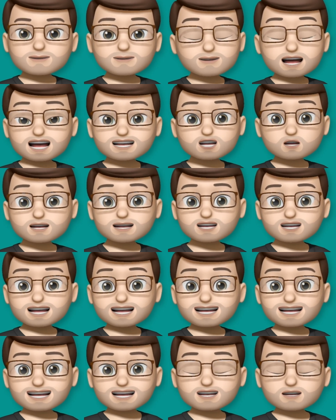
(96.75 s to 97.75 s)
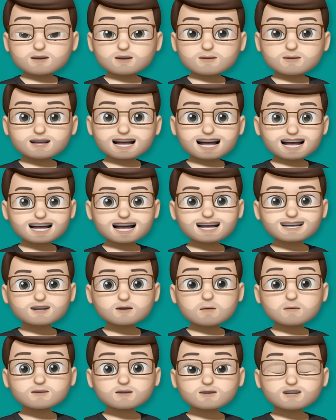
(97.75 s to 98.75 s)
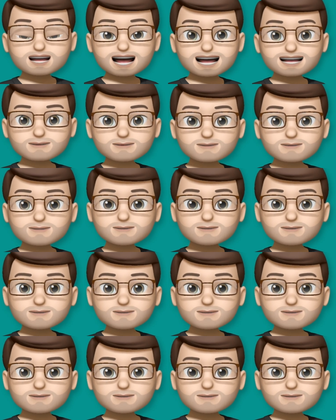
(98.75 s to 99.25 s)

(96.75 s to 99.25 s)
Then you can send it as normal and carry on with your day.